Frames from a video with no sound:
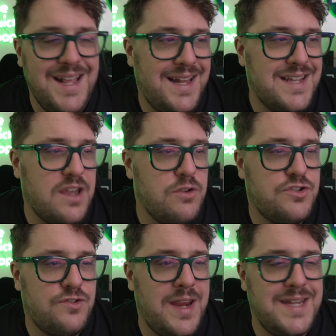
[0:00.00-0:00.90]
Let's go
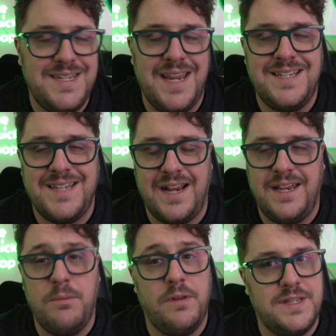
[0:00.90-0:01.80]
straight and see exactly
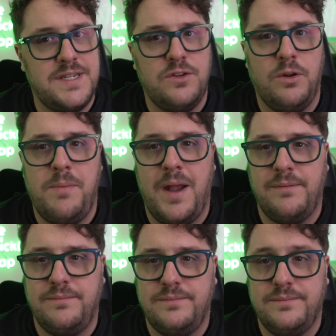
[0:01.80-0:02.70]
what this is all about.
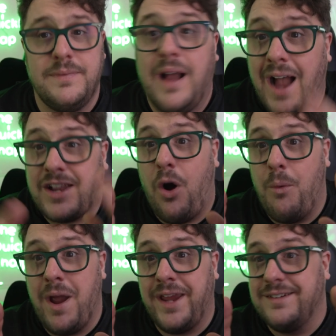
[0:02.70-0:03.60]
I can't wait.